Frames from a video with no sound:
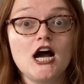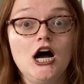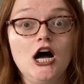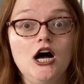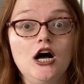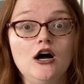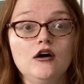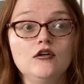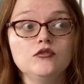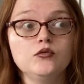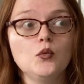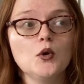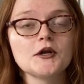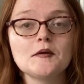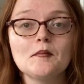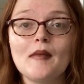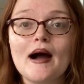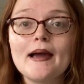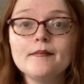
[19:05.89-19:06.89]
of one
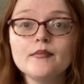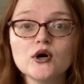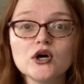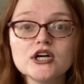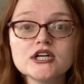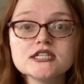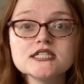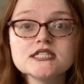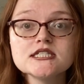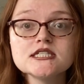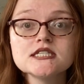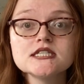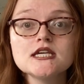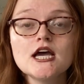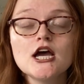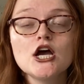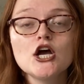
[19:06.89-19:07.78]
of my books